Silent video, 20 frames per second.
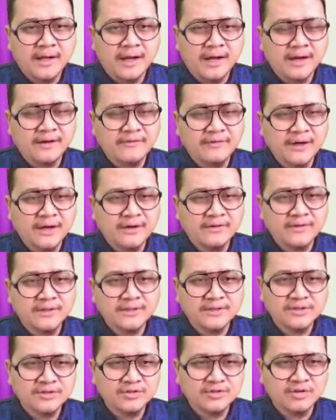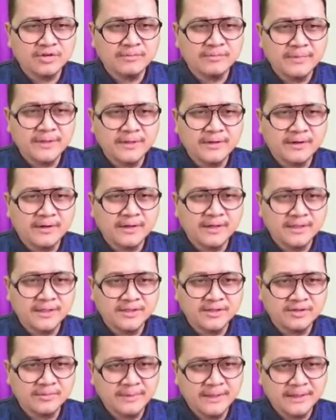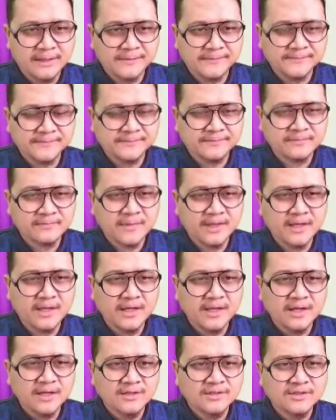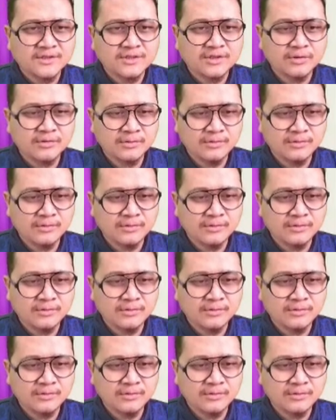hours to complete all the topic. So